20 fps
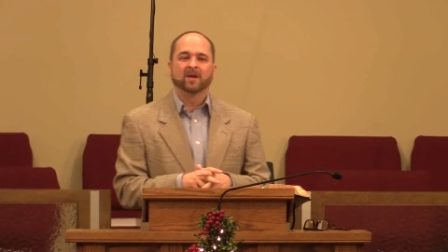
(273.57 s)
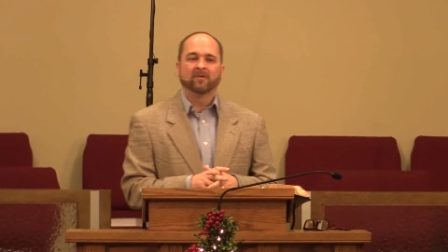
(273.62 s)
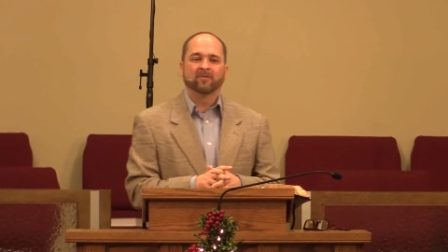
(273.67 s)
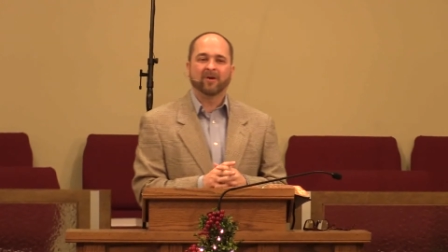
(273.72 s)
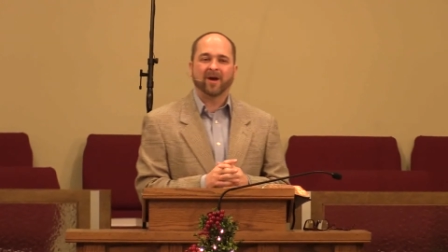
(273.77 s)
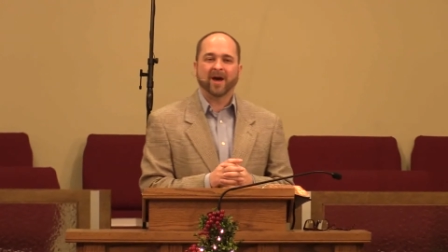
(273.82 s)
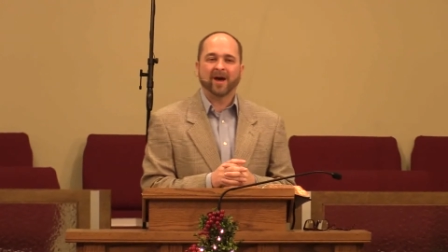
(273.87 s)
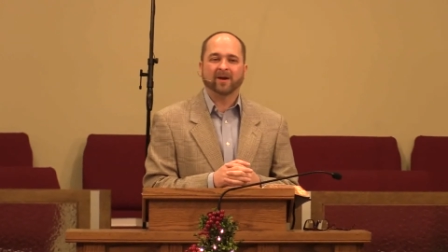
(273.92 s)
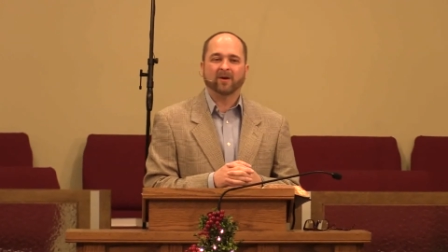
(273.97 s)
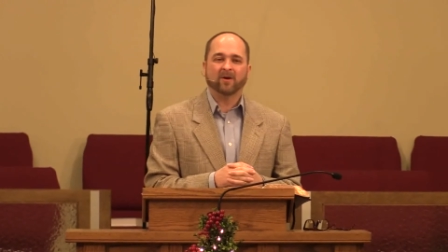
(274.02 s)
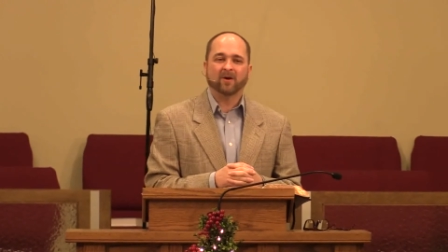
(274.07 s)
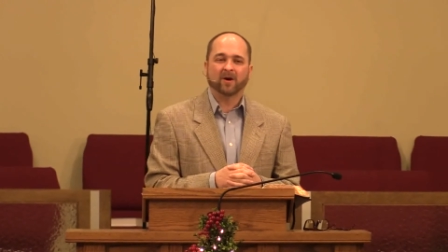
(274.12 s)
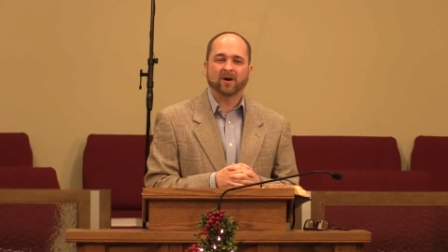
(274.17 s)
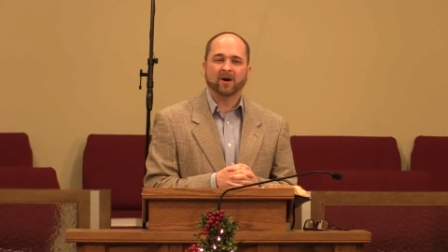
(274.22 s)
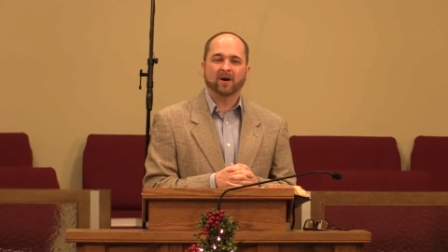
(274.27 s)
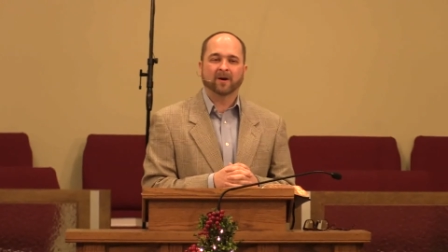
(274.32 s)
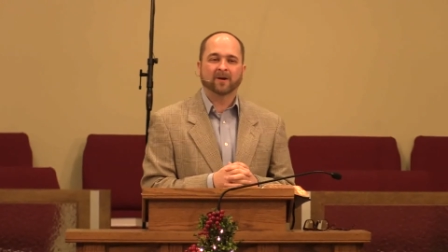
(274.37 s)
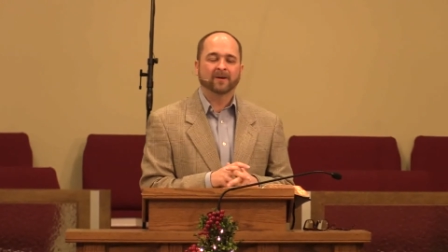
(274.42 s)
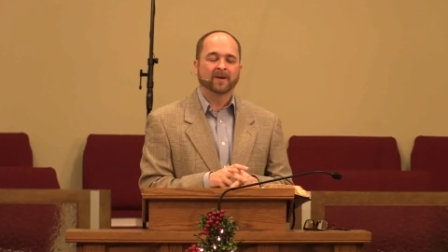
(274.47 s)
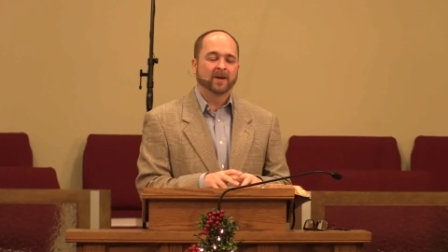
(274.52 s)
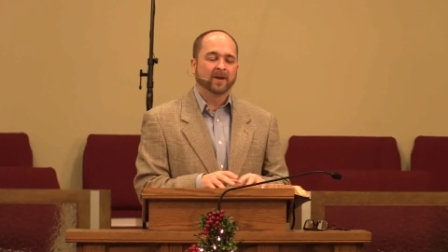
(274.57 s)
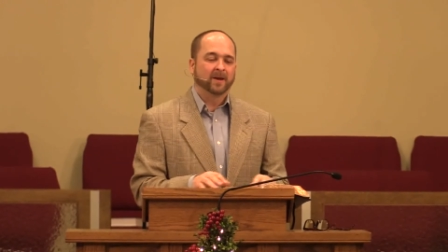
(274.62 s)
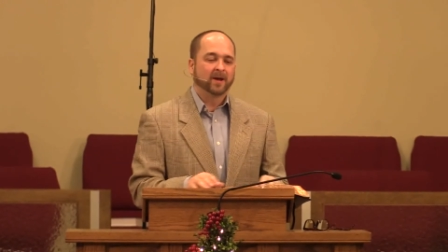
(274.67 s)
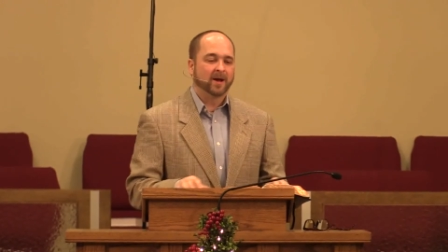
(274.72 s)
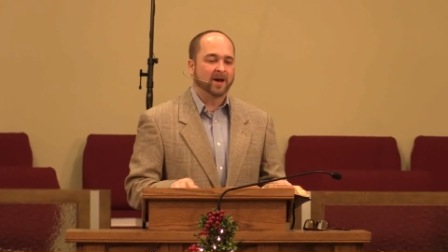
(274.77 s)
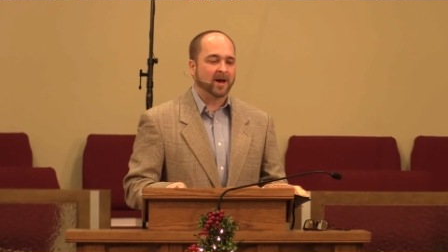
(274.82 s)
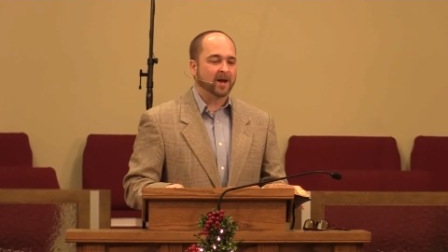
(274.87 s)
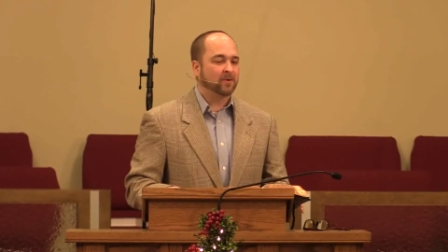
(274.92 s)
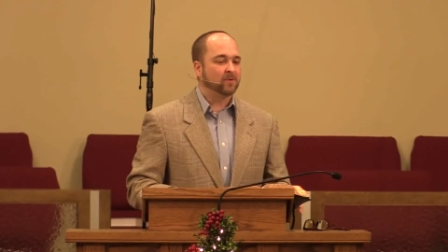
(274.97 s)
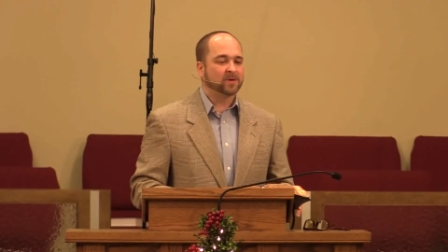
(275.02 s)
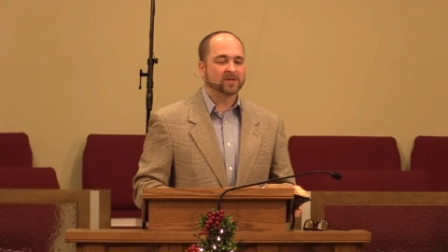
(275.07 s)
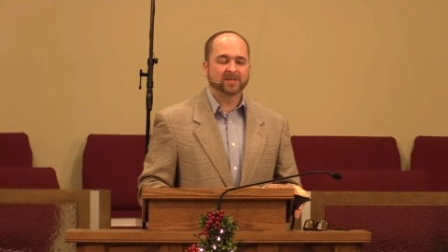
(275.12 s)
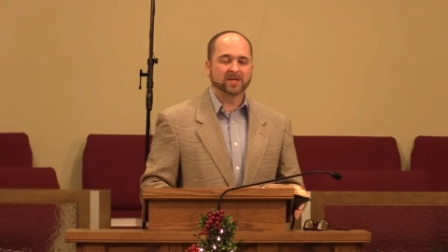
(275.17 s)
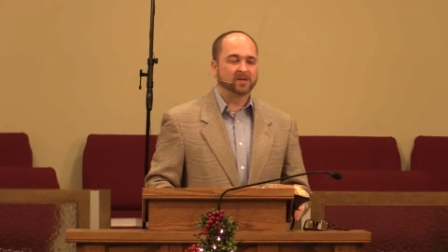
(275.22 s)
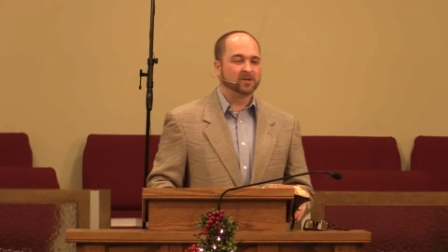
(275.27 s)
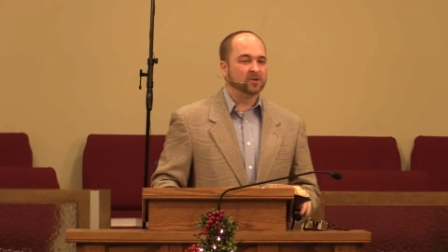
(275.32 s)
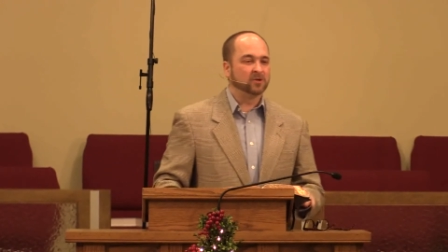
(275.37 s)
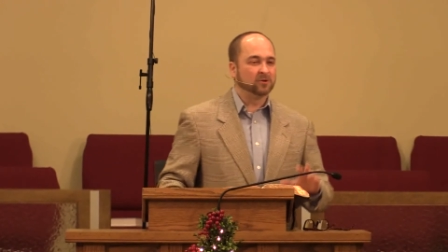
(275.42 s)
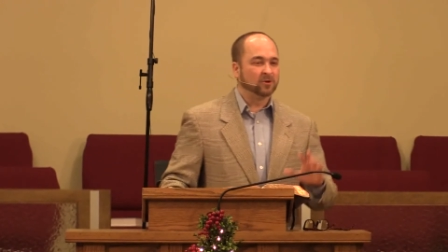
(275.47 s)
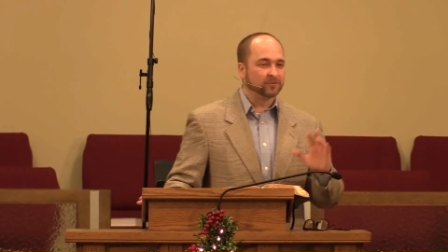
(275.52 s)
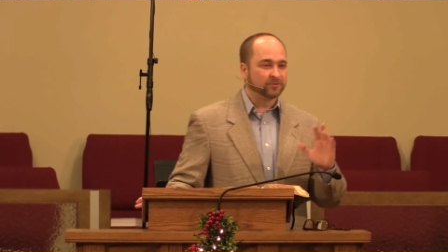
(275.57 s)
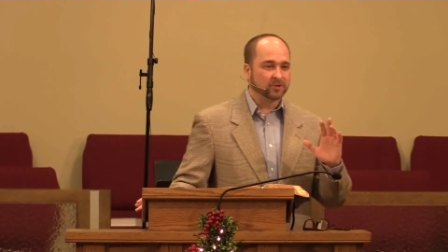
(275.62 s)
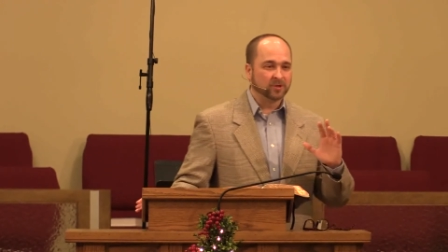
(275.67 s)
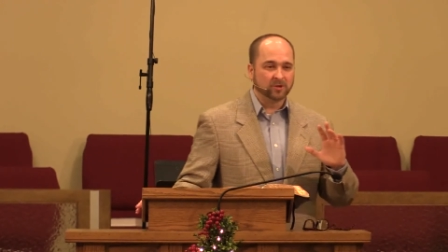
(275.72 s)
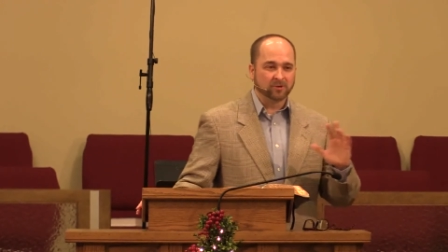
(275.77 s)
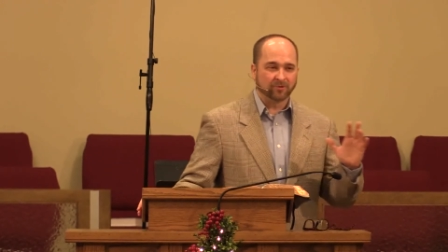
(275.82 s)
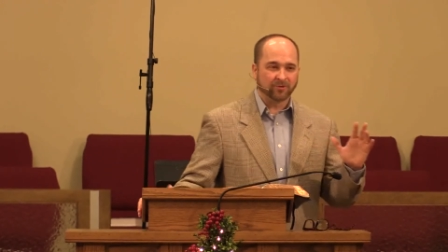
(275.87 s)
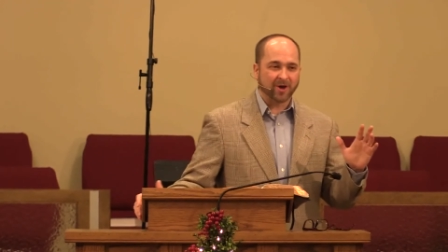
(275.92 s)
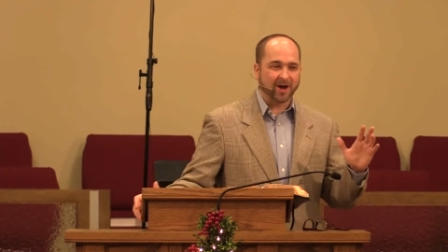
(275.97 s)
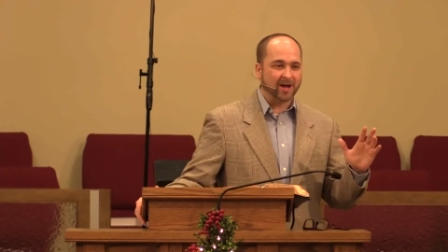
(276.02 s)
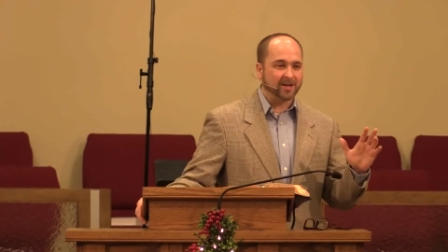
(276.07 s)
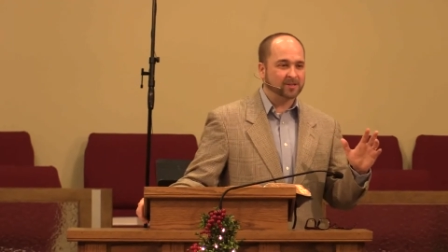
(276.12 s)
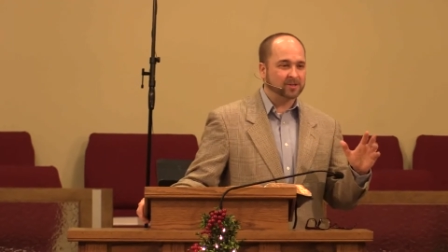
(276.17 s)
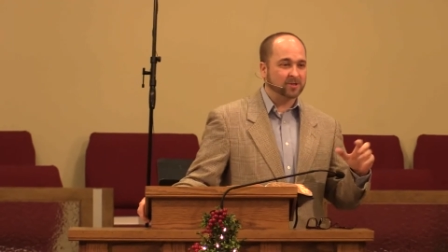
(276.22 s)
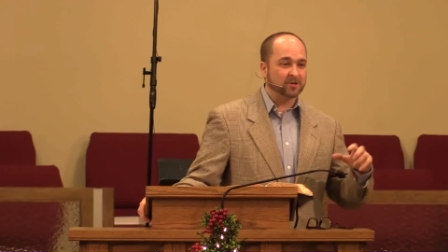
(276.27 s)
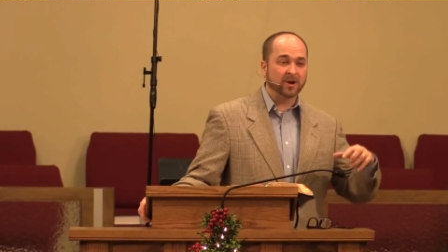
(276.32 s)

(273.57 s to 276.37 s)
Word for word: that are I don't want to say new new thoughts.